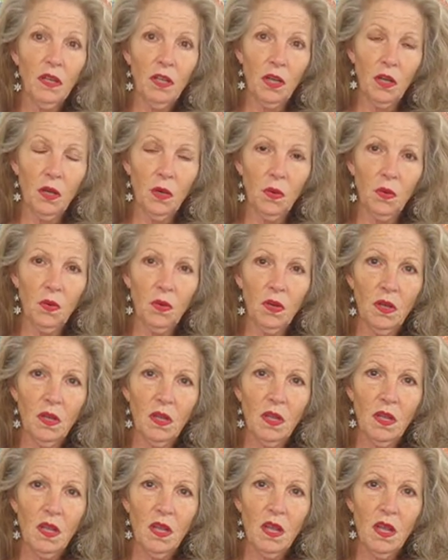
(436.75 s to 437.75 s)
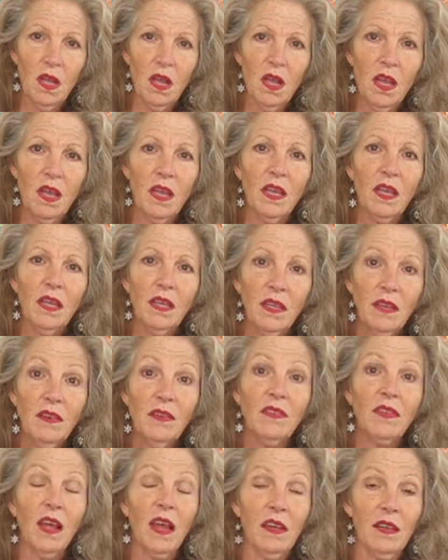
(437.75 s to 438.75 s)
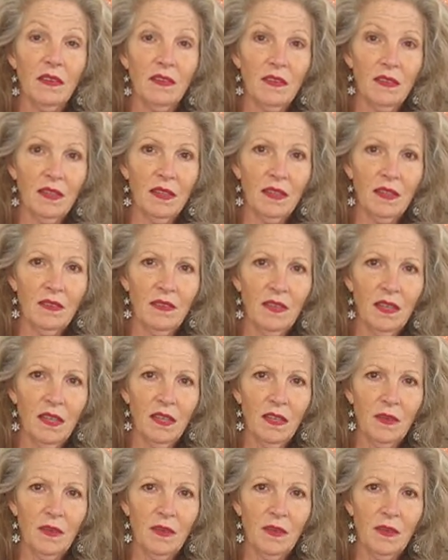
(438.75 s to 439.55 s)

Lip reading: Goat, he decided to listen.